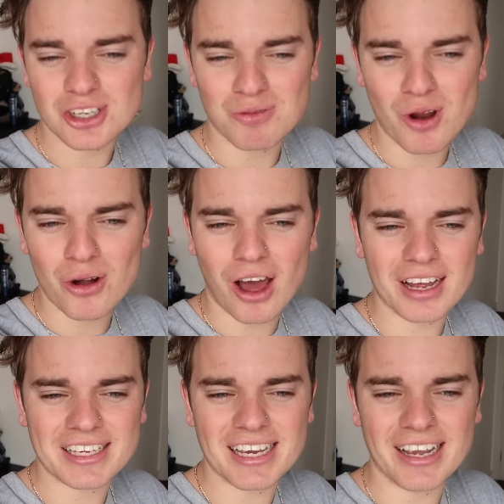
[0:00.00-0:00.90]
So I'm going to
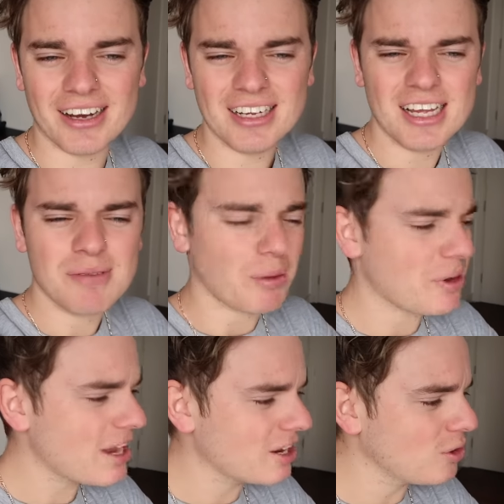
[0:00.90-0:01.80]
IKEA, but I'm
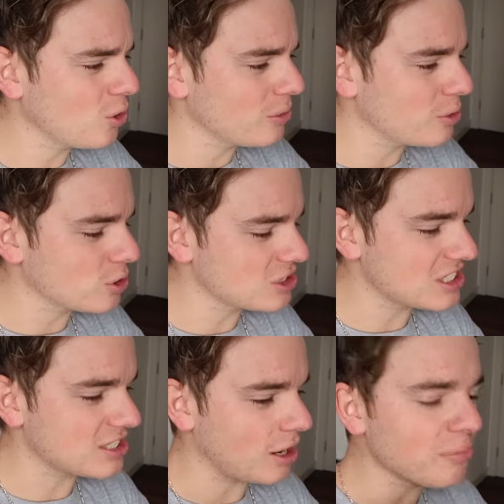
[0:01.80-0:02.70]
getting annoyed because
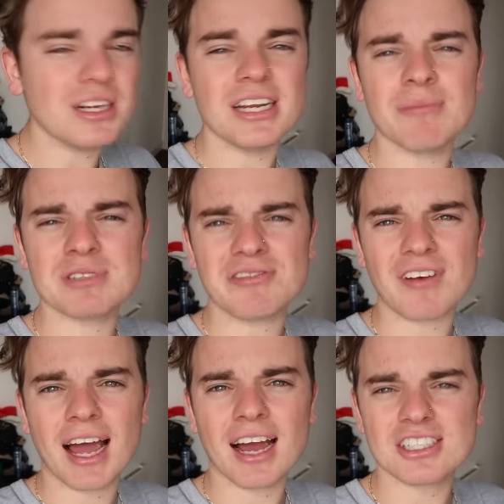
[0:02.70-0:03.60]
it's a completely empty flat.